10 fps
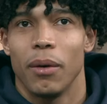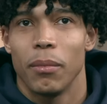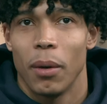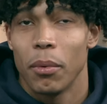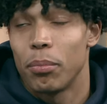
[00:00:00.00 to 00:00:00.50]

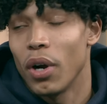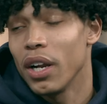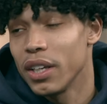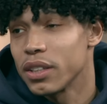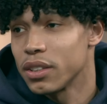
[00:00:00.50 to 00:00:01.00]
I'm a
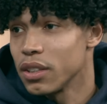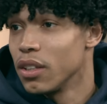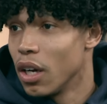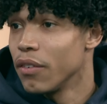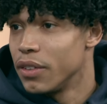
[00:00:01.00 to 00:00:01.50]
product
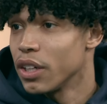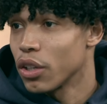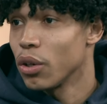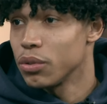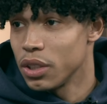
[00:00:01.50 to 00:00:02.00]
of their
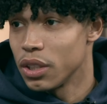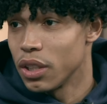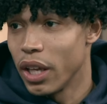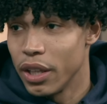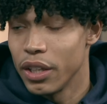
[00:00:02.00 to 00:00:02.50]

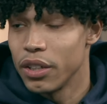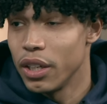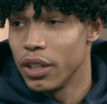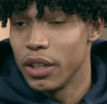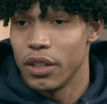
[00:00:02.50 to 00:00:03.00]
coaching and
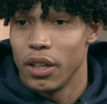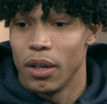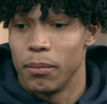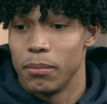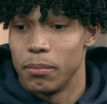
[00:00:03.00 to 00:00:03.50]

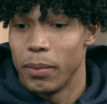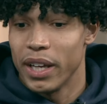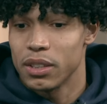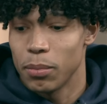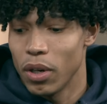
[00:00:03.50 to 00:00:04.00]
their
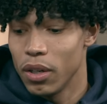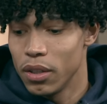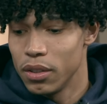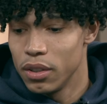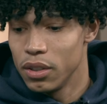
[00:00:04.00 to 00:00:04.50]

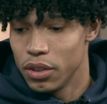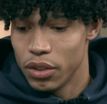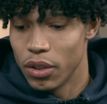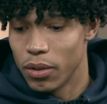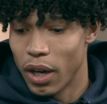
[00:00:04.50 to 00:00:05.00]
basketball, you
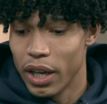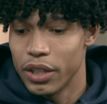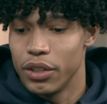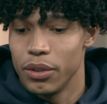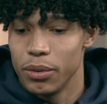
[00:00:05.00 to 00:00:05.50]
know,
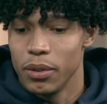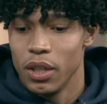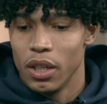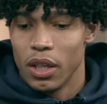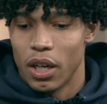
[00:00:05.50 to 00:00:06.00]
IQ.
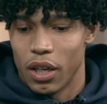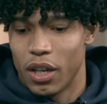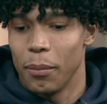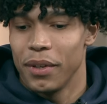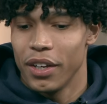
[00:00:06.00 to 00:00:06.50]

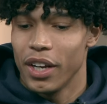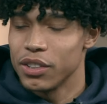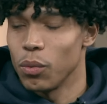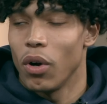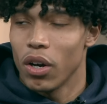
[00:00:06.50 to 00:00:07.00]
Coming here
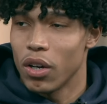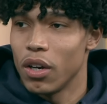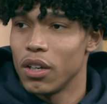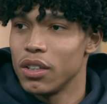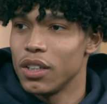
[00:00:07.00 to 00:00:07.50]
as a
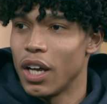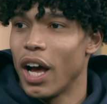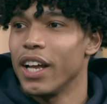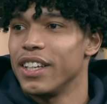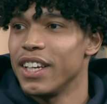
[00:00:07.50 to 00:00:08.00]
walk-on,
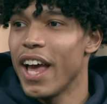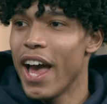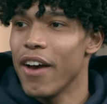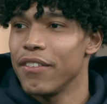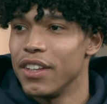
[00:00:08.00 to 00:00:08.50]
I didn't
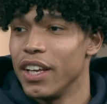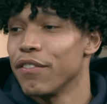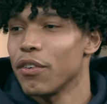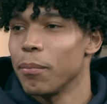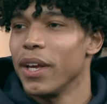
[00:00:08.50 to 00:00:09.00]
have the
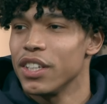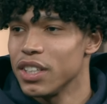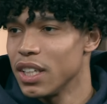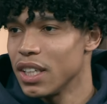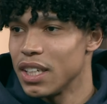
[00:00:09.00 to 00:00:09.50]

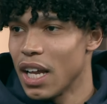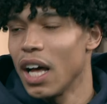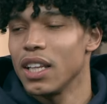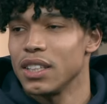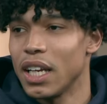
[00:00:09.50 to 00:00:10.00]
information and the
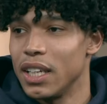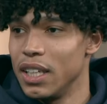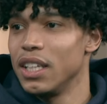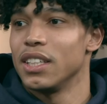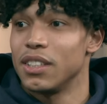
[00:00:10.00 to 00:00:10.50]
knowledge I
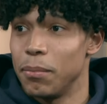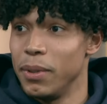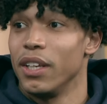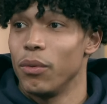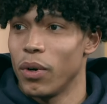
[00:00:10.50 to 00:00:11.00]
needed to
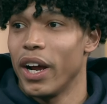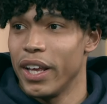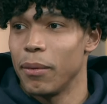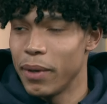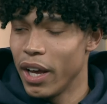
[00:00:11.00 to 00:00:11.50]
be where I
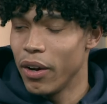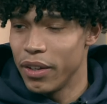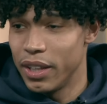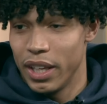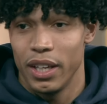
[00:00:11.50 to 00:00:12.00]
am now,
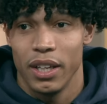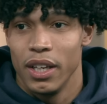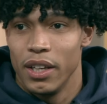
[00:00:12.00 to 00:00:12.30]
and they